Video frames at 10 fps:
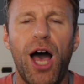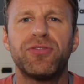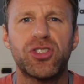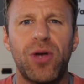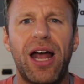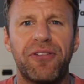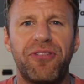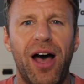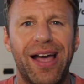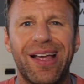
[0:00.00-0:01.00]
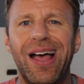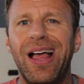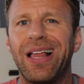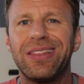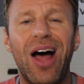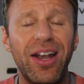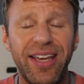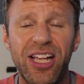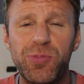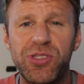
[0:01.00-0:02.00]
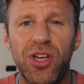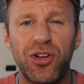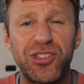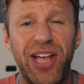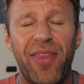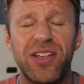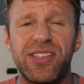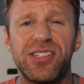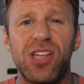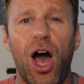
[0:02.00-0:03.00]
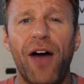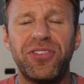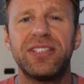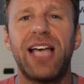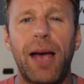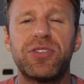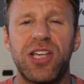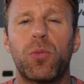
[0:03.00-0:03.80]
of stratifying? A lot of kids misunderstand this. This oftentimes is a